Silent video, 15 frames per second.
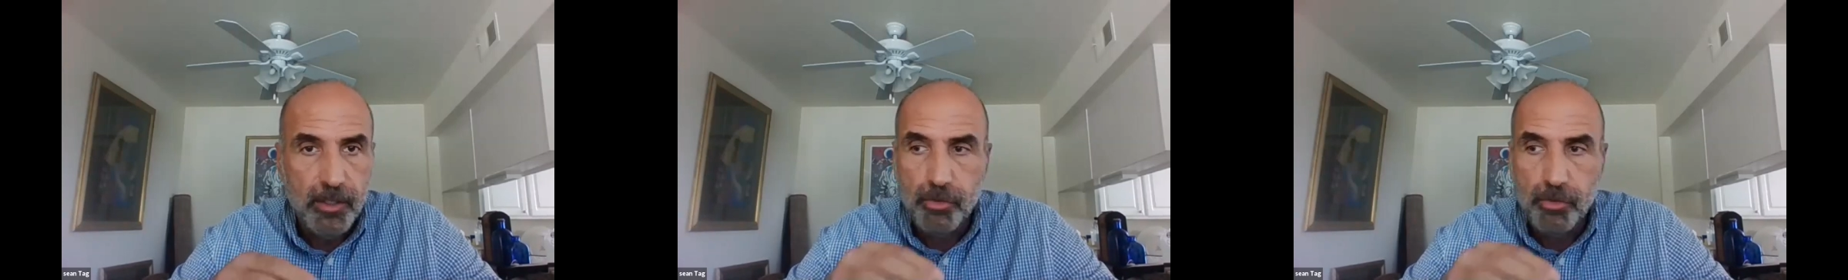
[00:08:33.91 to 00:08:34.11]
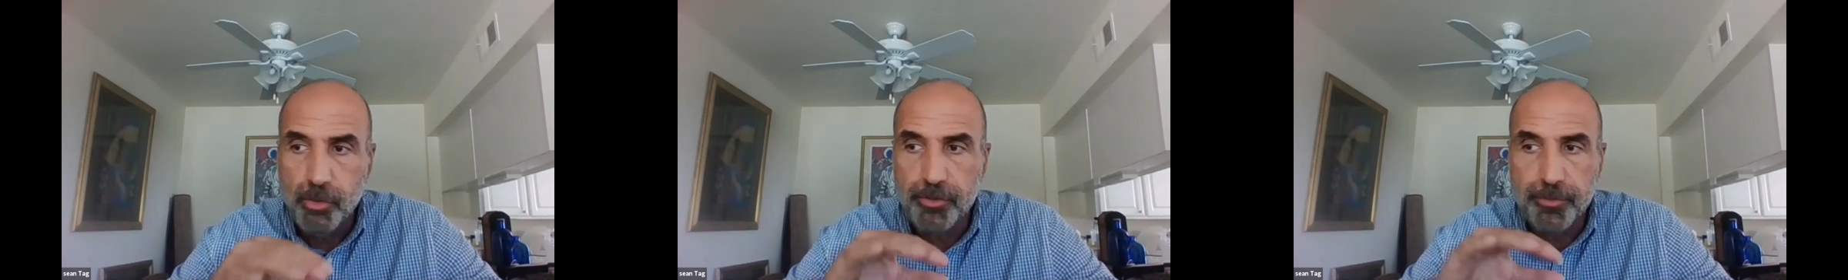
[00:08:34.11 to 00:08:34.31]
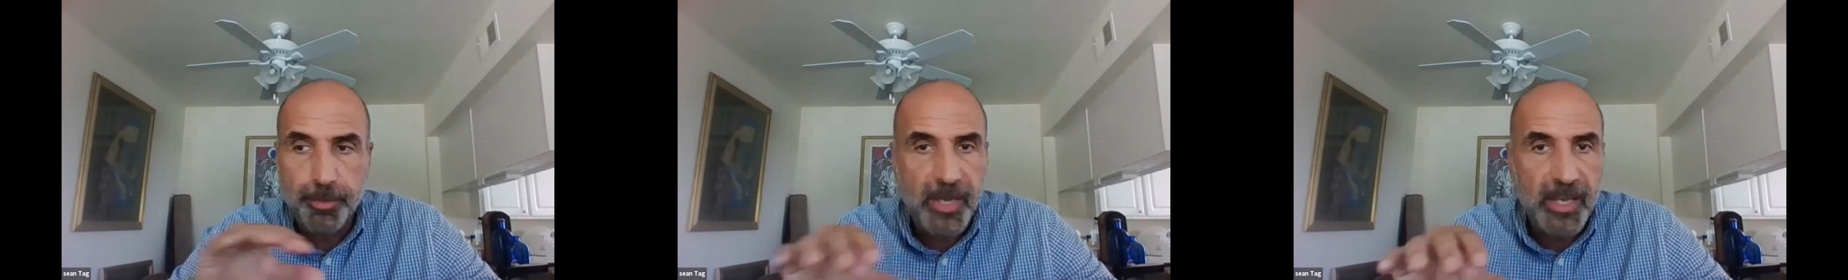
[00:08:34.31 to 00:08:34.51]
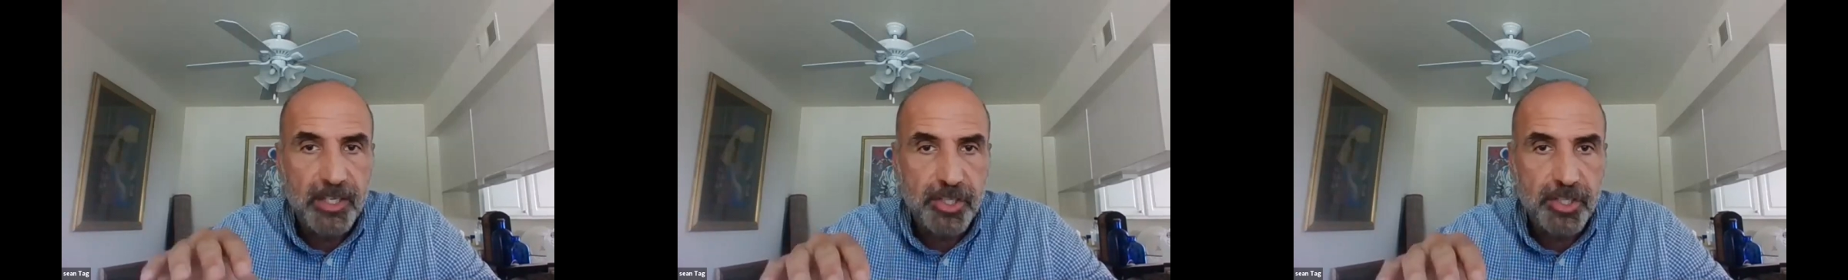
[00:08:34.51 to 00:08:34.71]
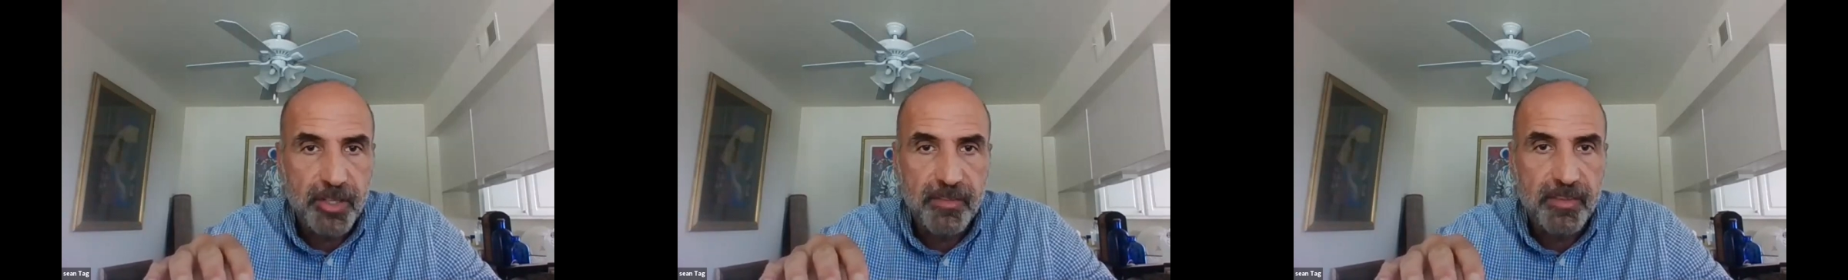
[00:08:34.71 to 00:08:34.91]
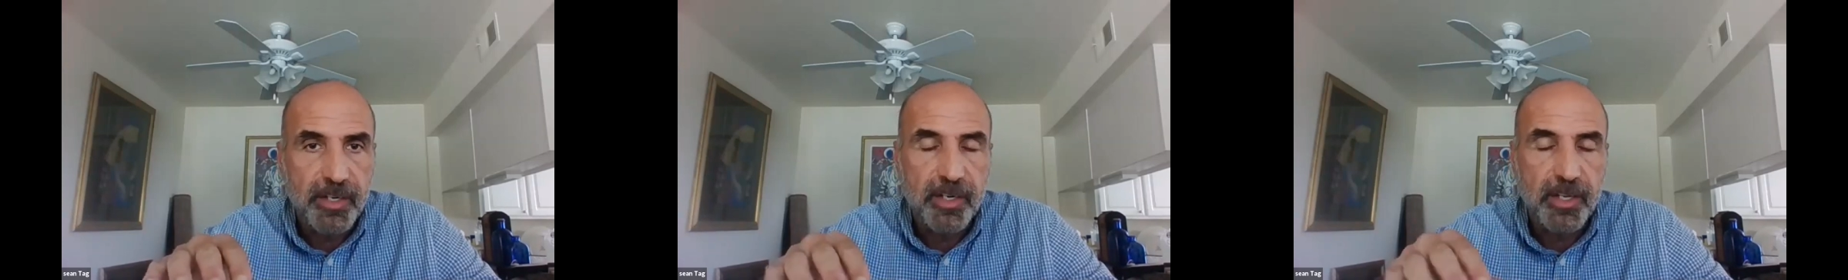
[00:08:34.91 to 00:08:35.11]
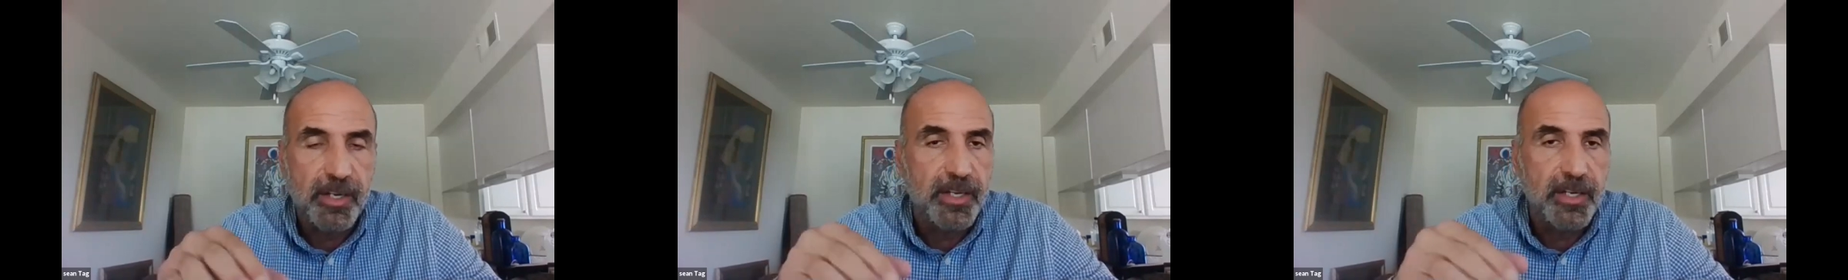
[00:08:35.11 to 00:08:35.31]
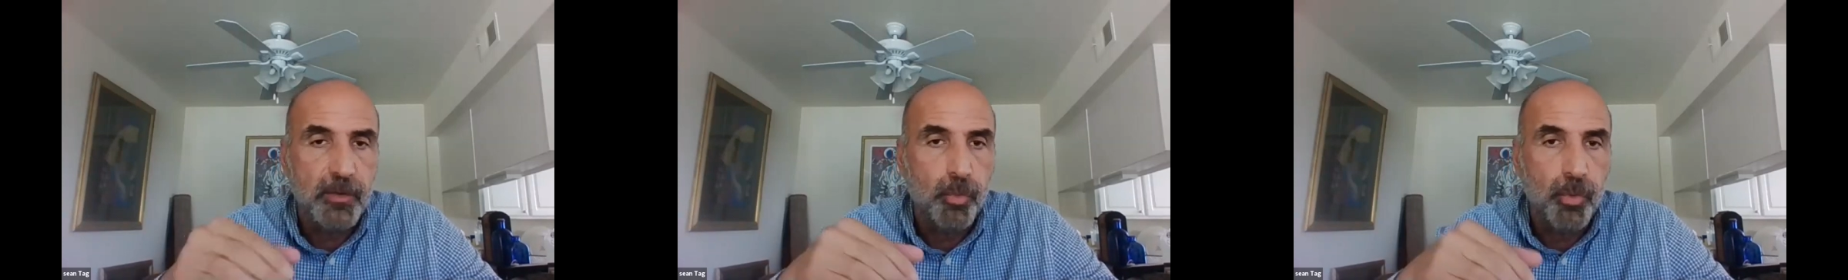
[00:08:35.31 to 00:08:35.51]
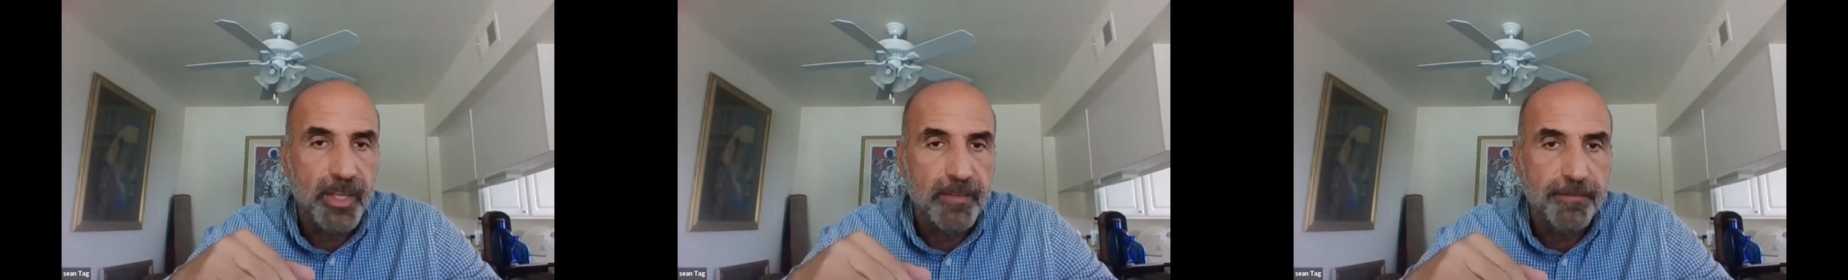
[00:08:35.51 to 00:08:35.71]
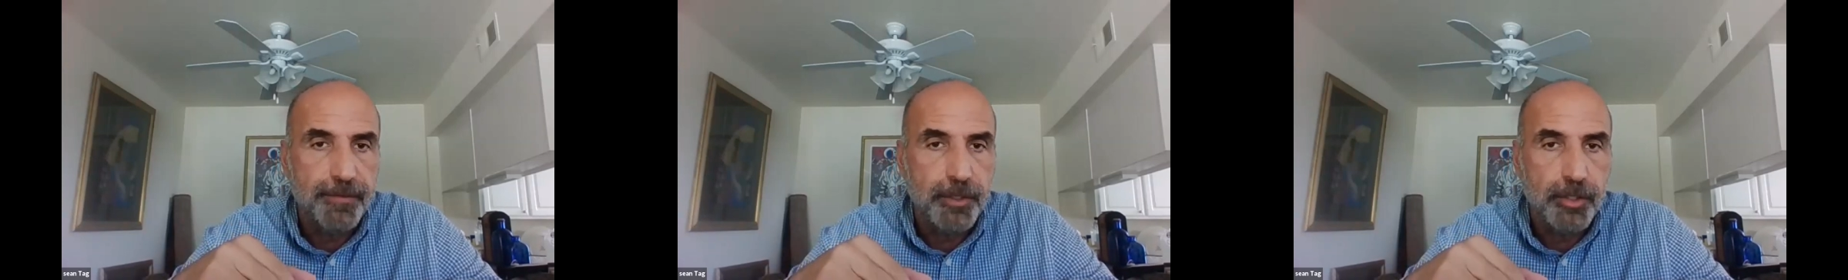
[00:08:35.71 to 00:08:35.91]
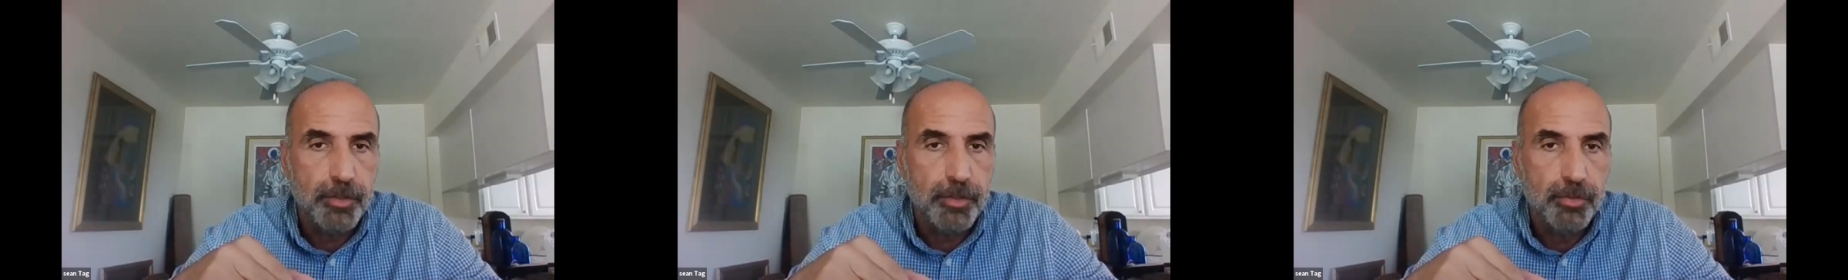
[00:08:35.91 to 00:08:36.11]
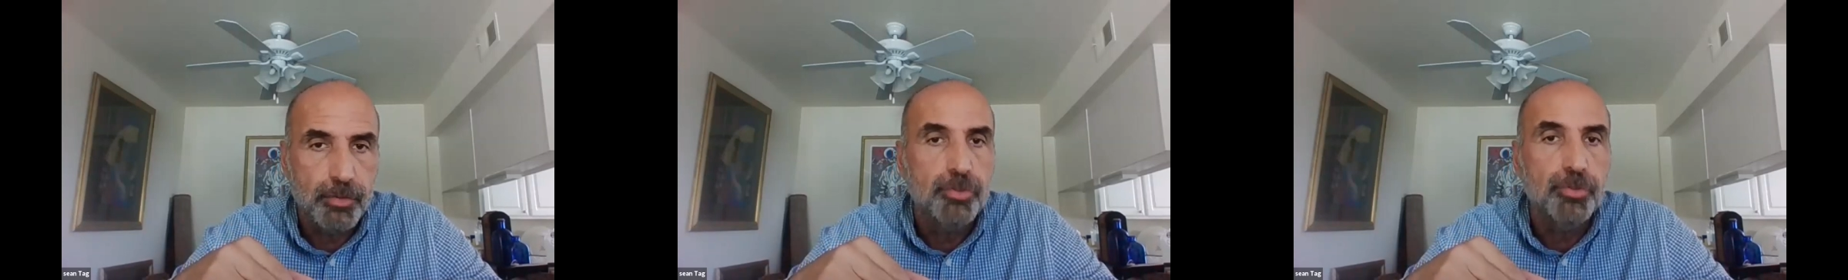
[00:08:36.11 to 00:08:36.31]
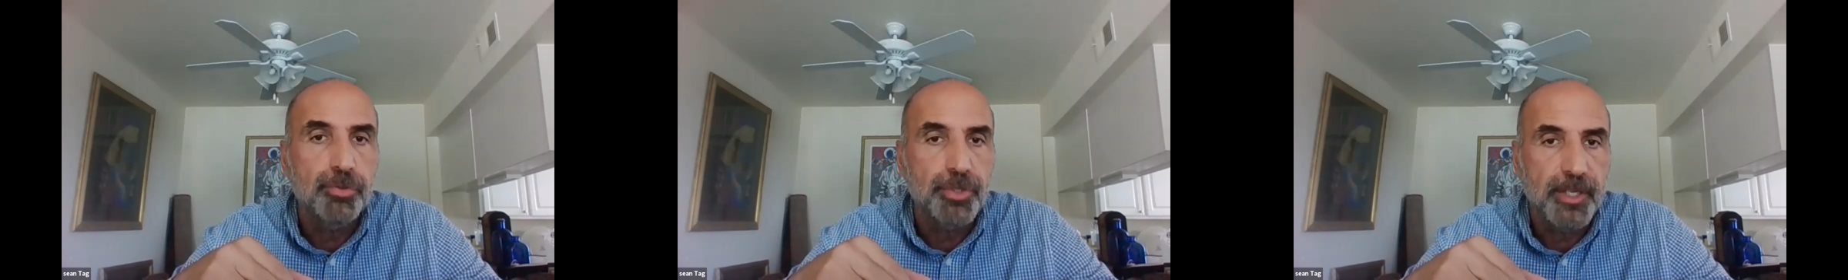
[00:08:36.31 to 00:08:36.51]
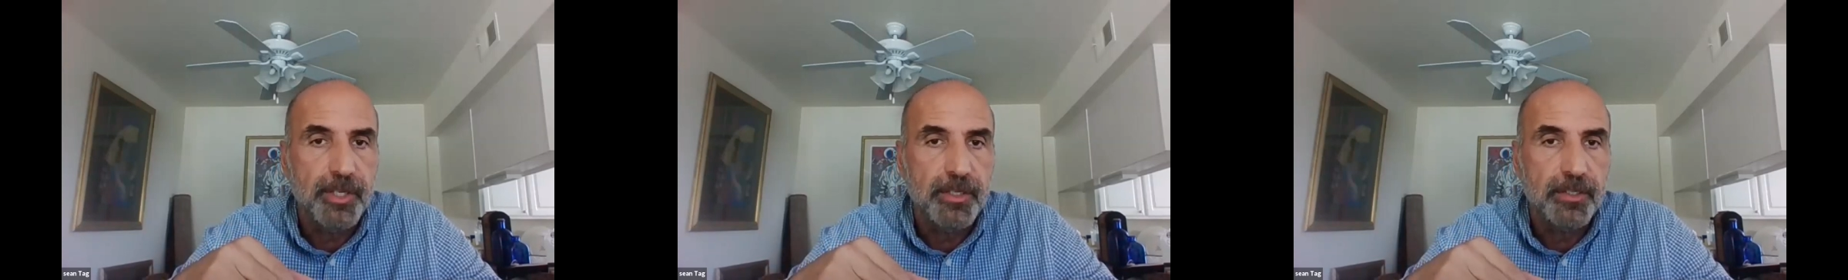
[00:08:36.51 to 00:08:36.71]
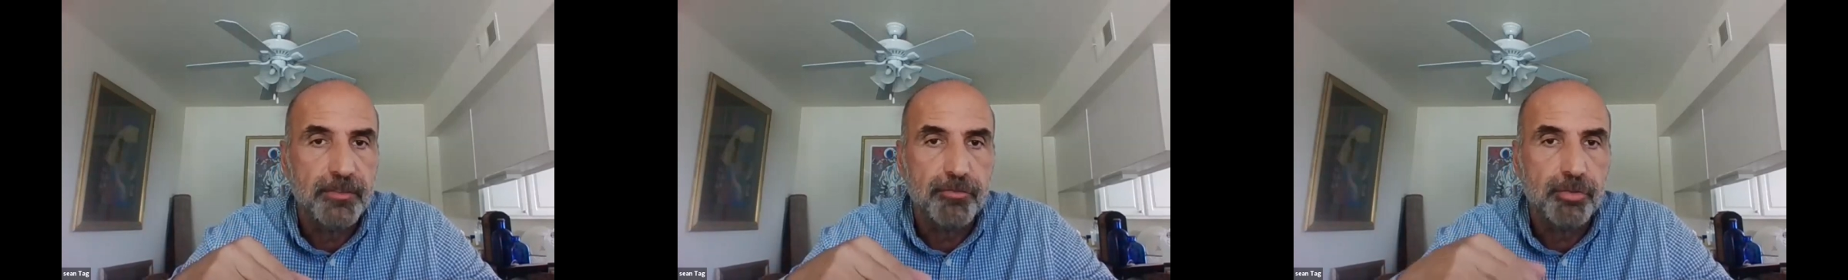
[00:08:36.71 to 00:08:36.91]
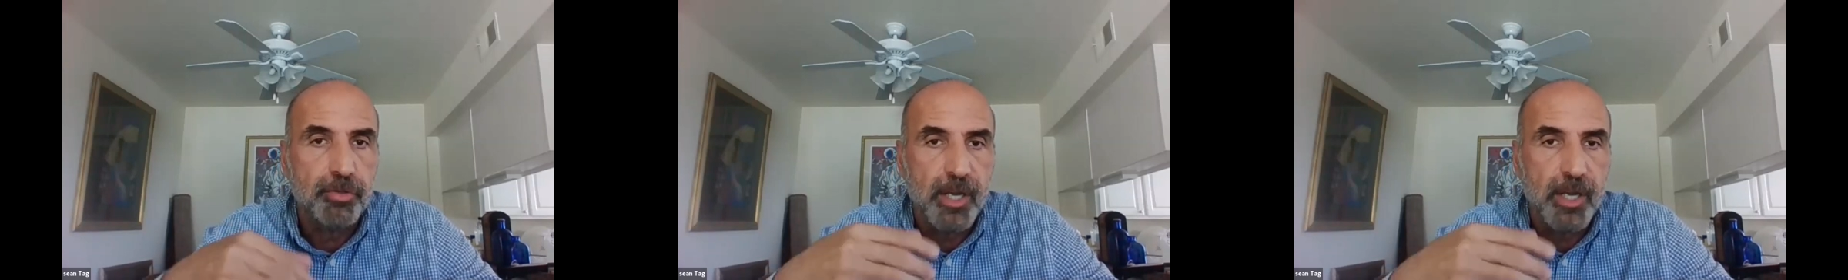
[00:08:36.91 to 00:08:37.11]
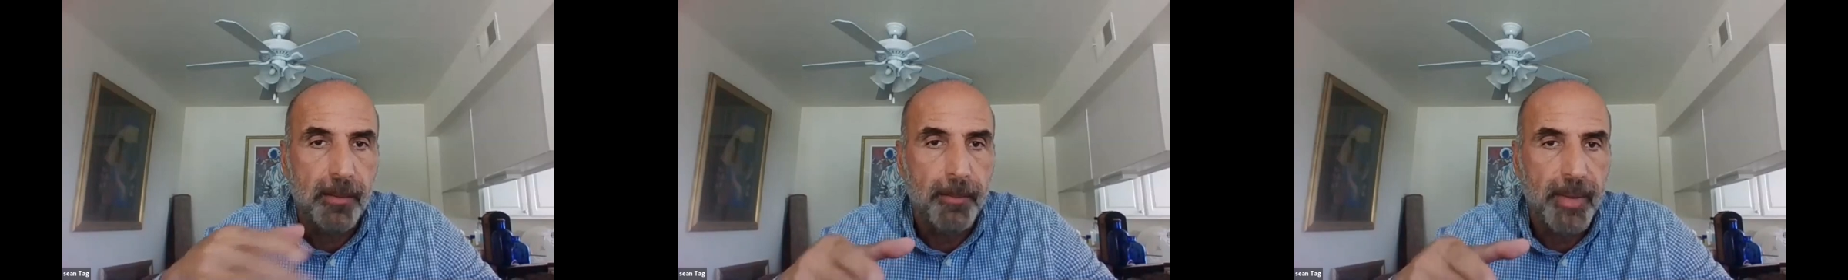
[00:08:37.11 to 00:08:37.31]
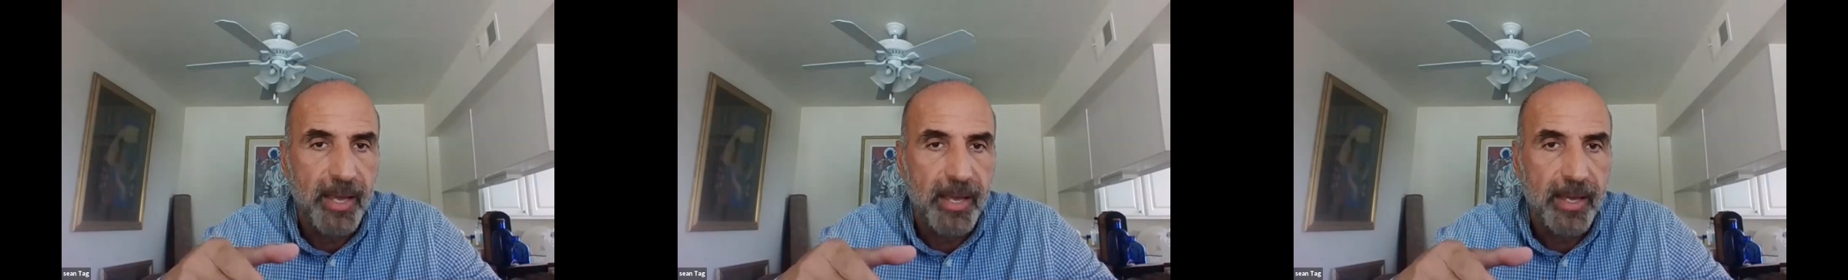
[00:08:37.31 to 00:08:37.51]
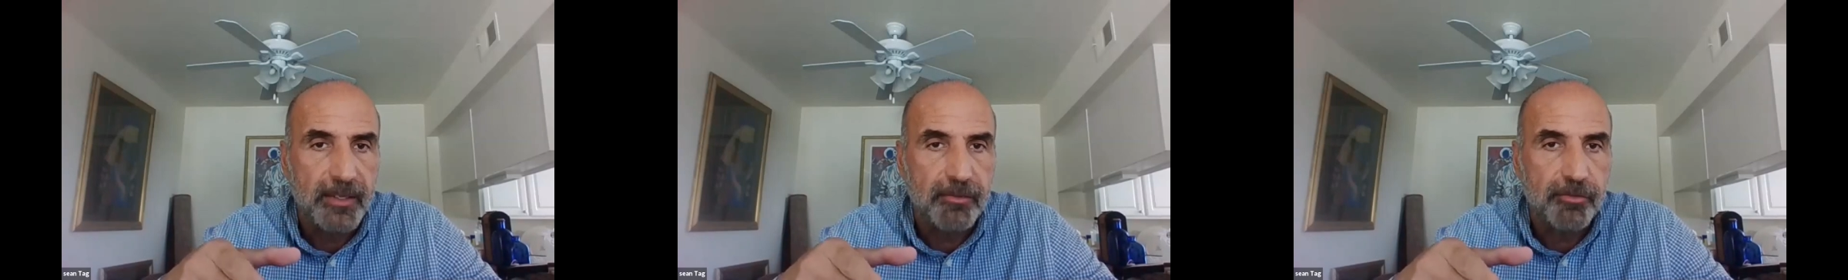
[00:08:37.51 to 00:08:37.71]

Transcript: those patients, they're not going to wait for you 2 years to come back.